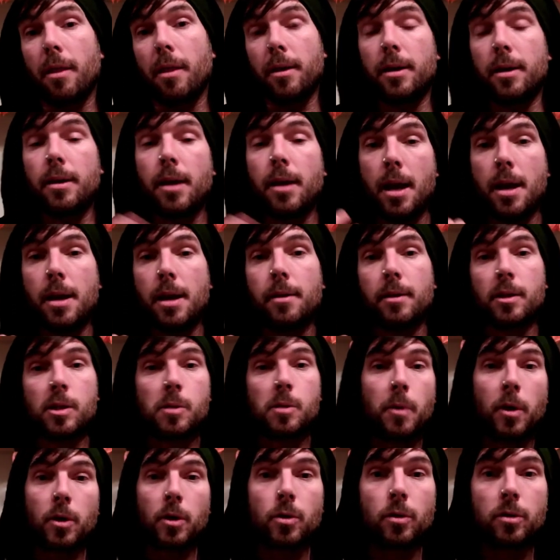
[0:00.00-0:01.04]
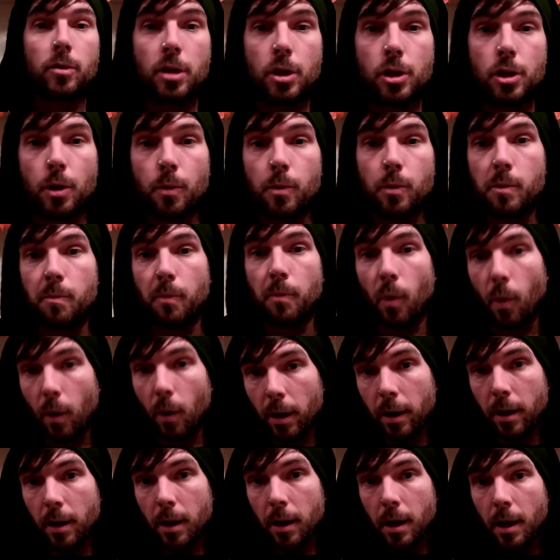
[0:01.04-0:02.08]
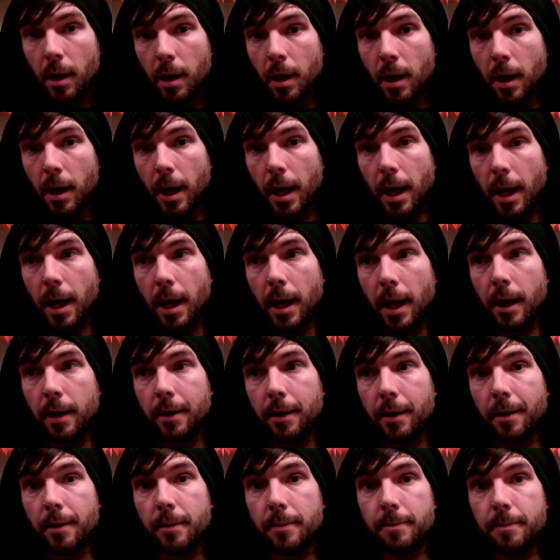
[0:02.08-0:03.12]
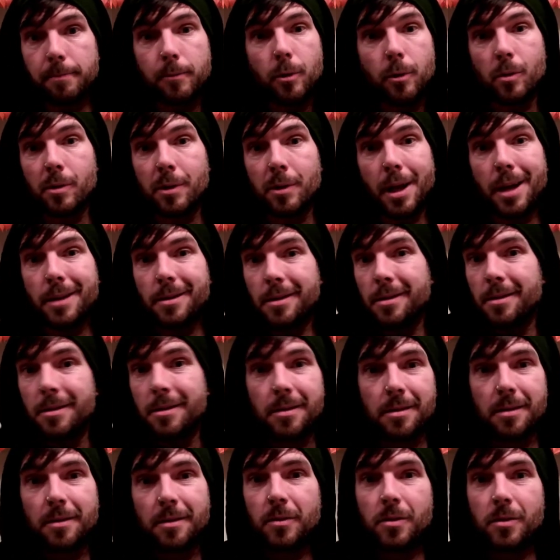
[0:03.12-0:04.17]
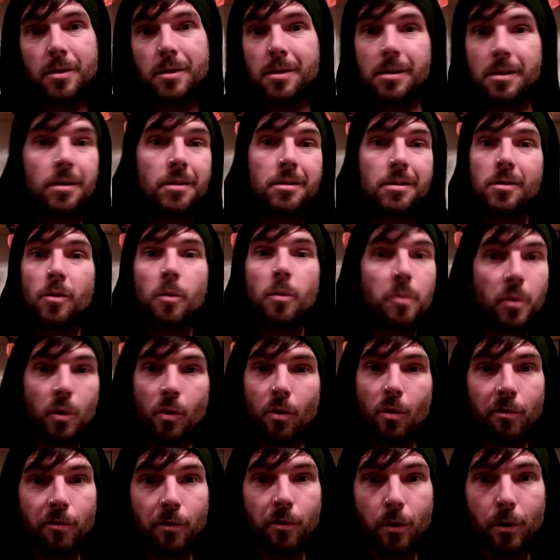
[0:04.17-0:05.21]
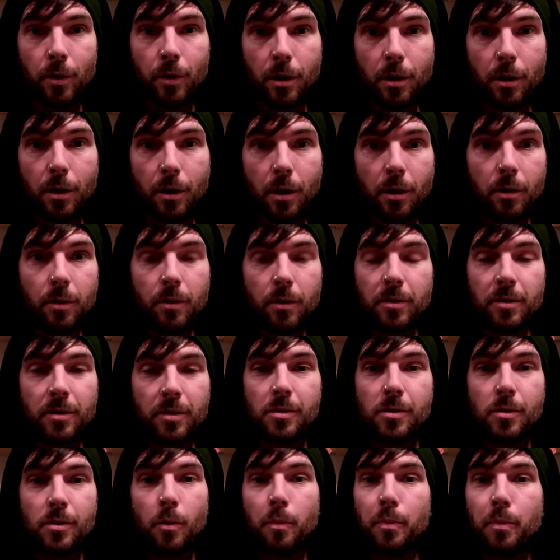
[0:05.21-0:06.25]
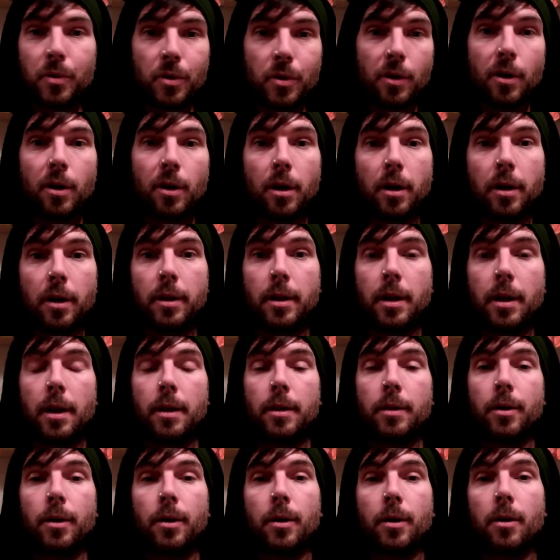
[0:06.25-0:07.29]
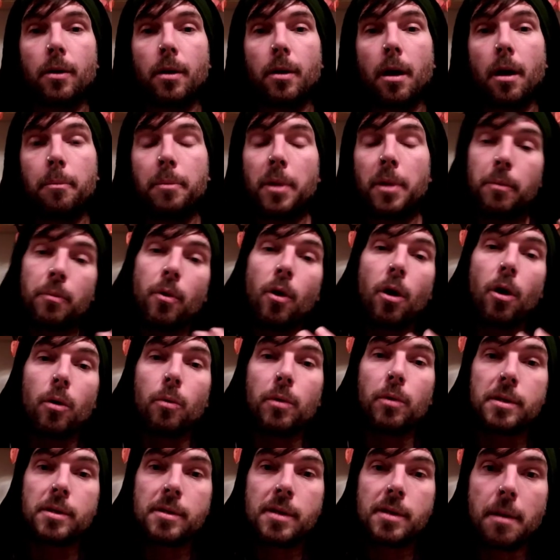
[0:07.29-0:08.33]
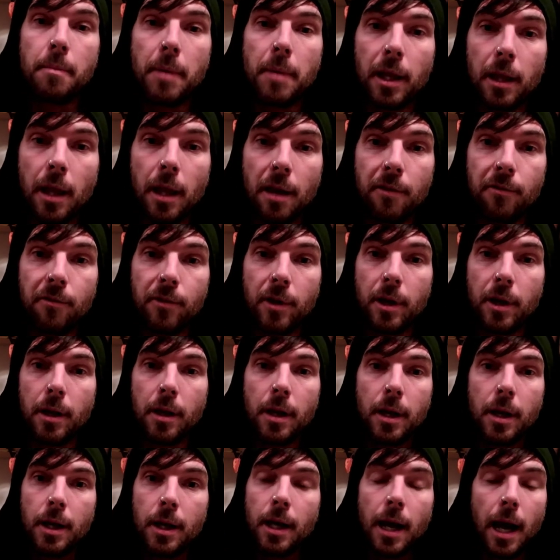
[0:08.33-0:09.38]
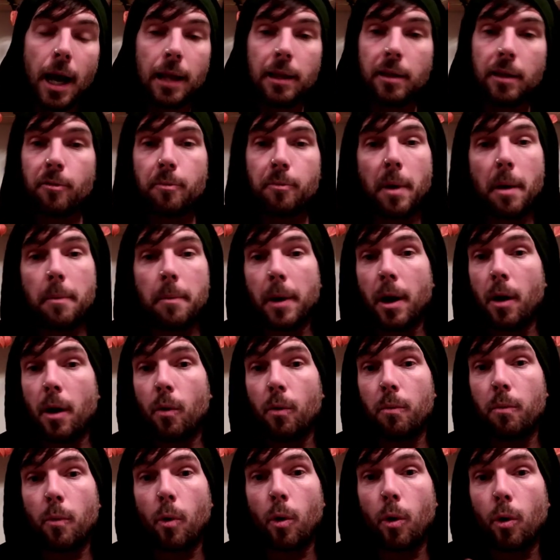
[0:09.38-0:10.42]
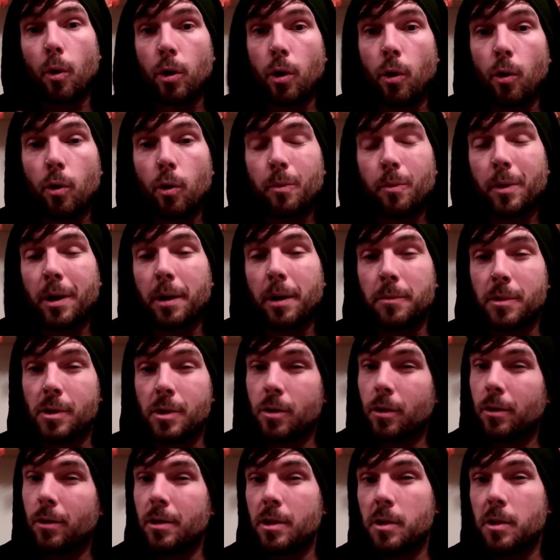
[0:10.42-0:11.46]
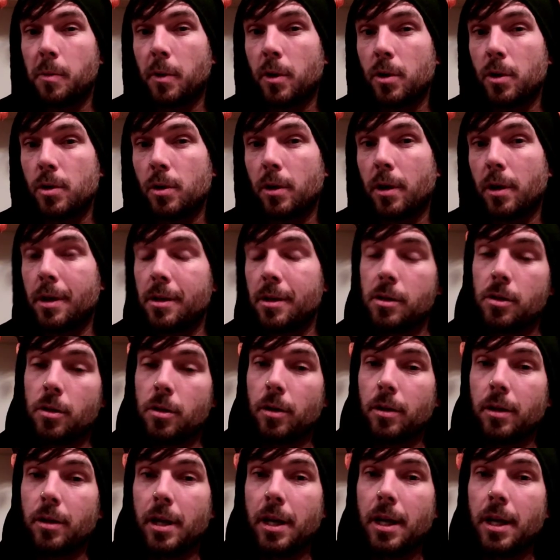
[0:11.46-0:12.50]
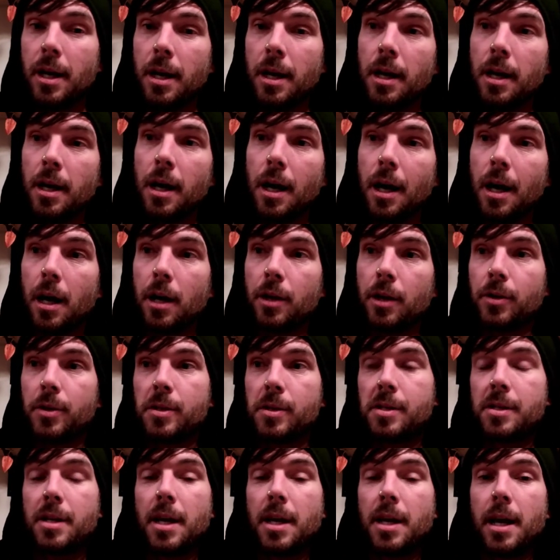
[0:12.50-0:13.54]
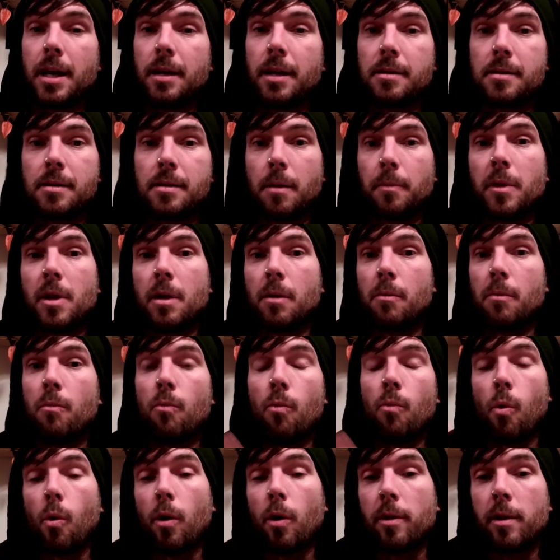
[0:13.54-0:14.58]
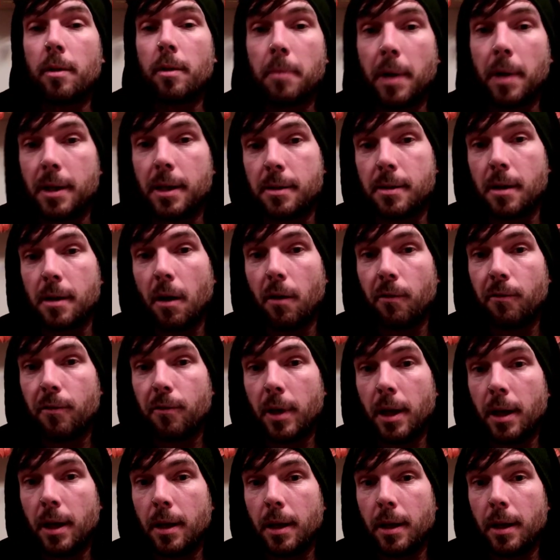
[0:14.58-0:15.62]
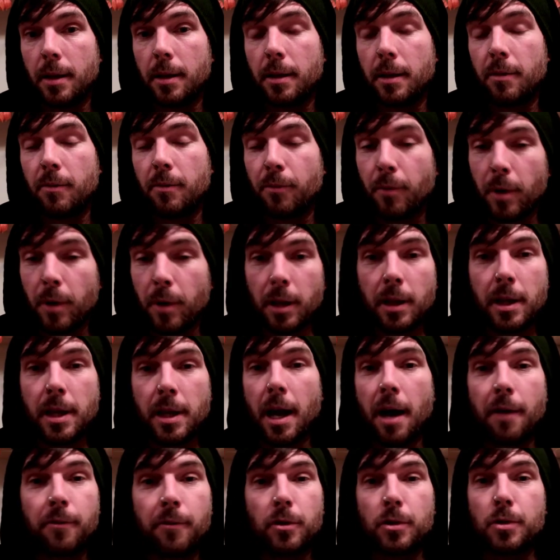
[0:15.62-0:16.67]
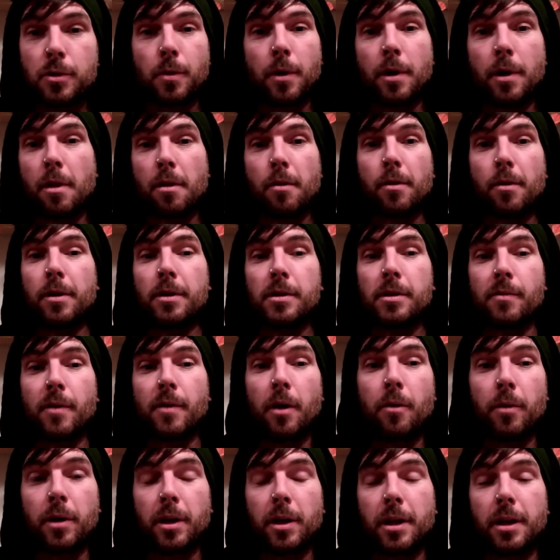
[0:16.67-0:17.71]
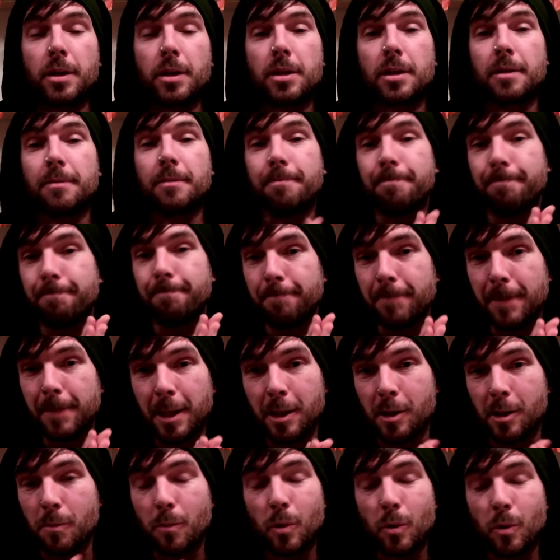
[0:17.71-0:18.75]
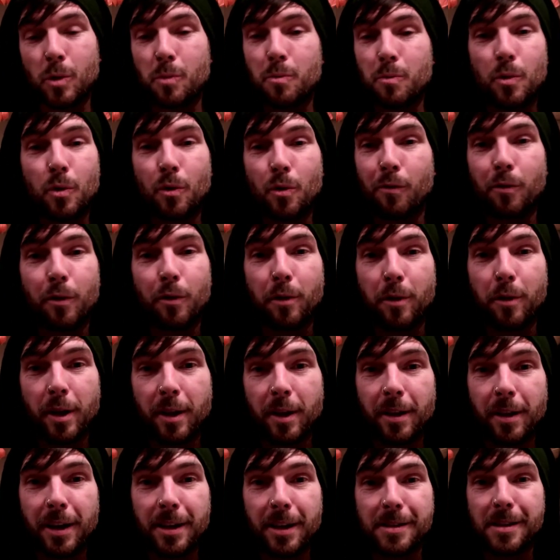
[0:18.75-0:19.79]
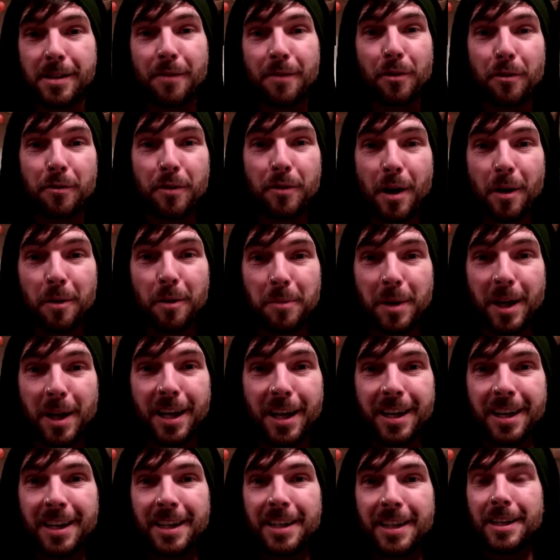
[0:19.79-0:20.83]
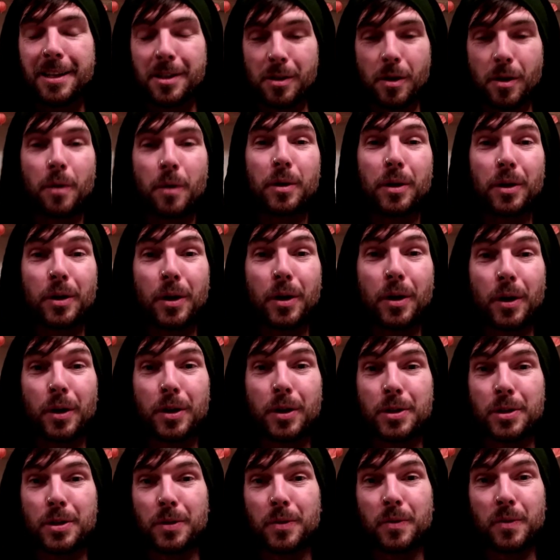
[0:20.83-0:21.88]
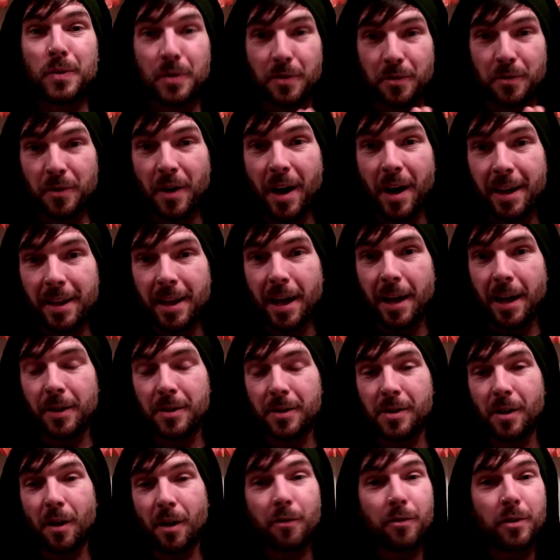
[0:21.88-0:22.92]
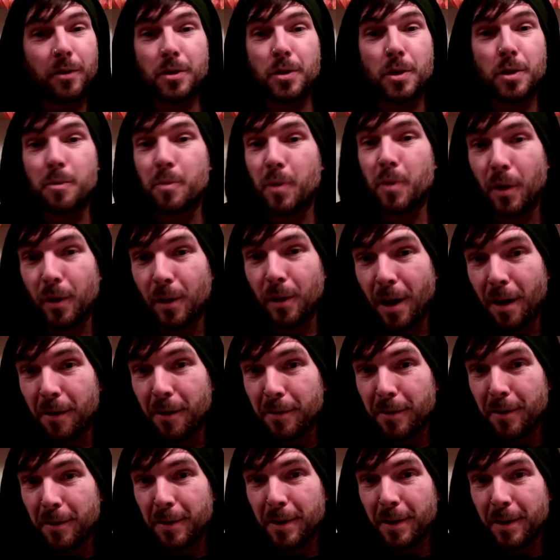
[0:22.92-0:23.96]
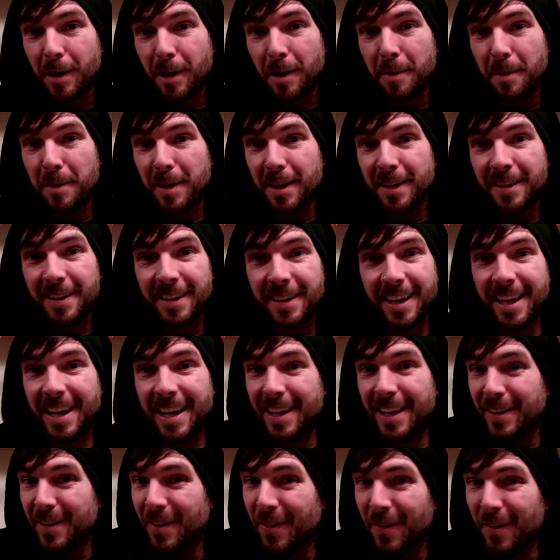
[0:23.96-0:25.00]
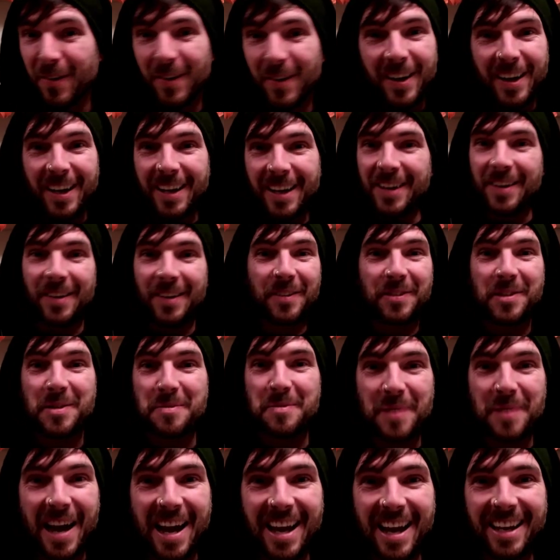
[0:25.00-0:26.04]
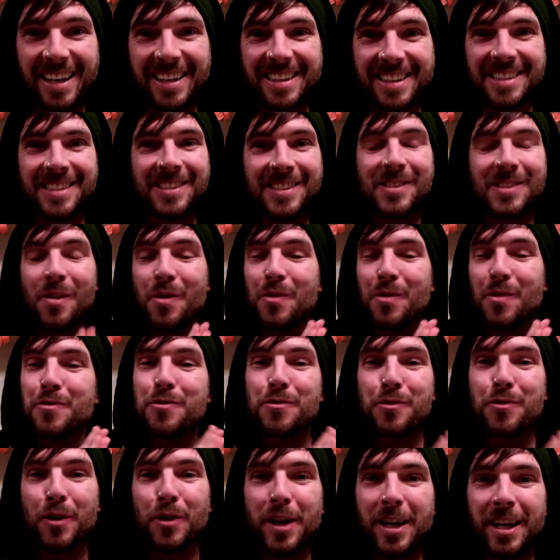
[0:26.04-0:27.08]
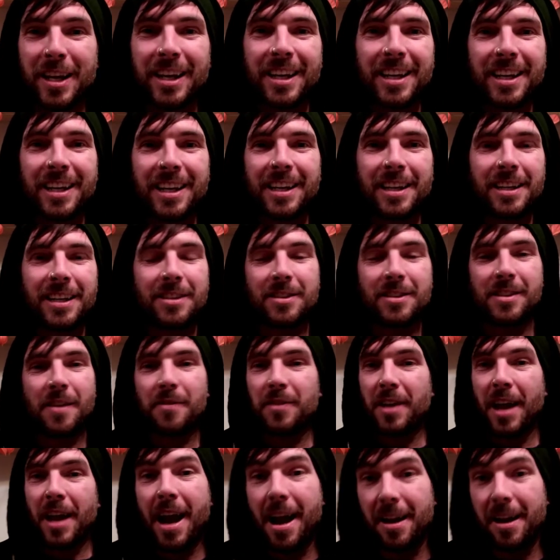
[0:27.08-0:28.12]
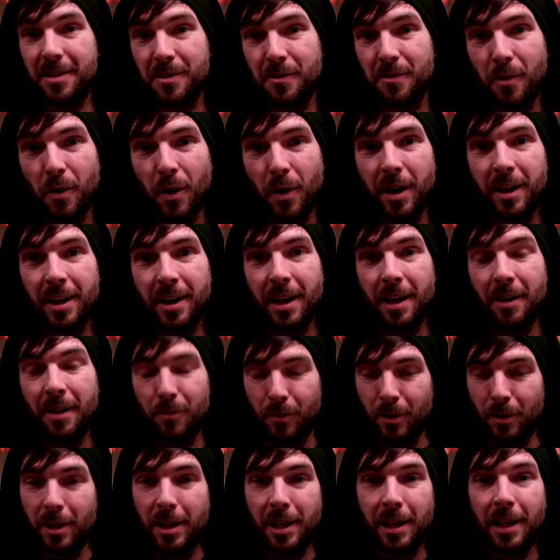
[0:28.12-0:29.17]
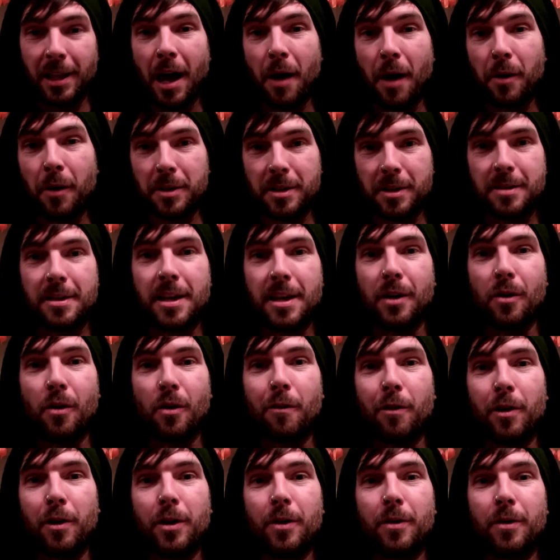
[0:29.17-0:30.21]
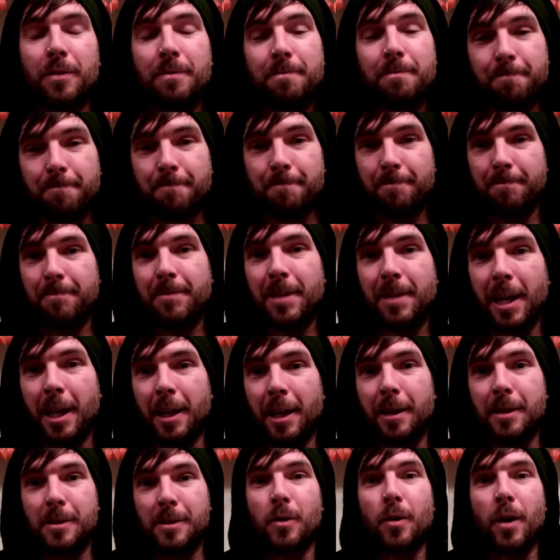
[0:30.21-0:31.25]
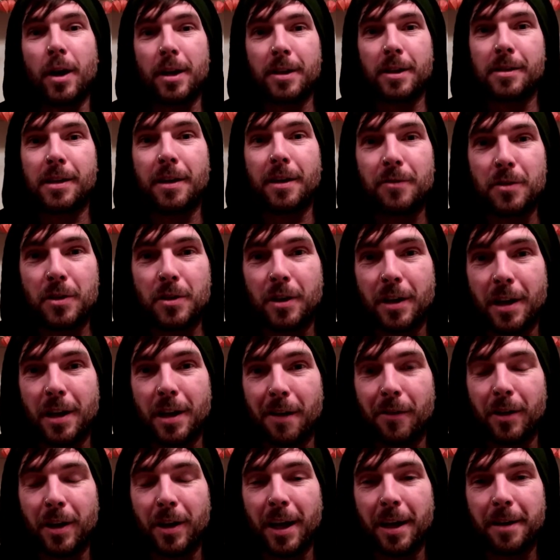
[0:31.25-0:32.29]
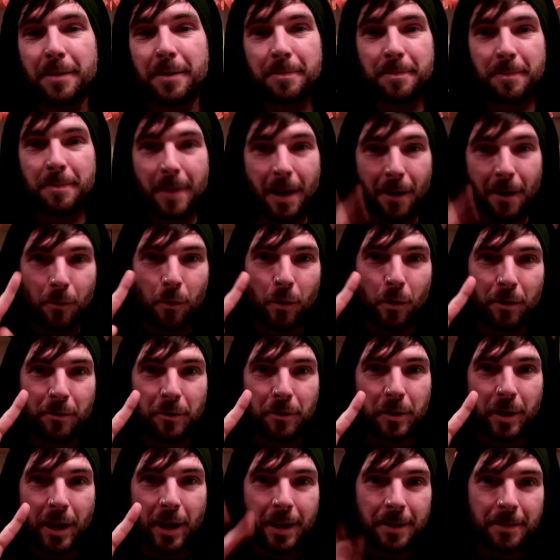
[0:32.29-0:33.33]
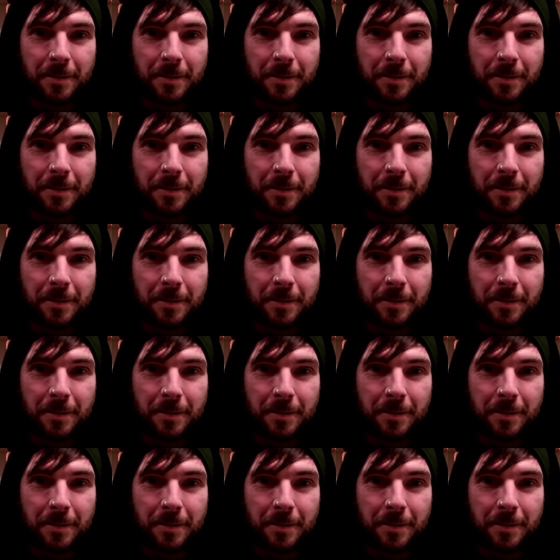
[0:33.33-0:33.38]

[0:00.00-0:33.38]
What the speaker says: the day the spiritual teacher was born, and those lessons. They're so beautiful, they're so pure, and they're a big part of what saved my life. And I live by my own moral code, but I'm certainly spiritual, and I certainly understand something more than myself. And it really, after 23 years of heroin addiction, is the most beautiful thing that has ever found me. So I would encourage you to find that yourself. It's just pure love. You know what I mean? You don't have to buy it. It's so free. You just have to ask for it and really allow it to take over you. And it's the greatest gift you could ever get. Have a wonderful day.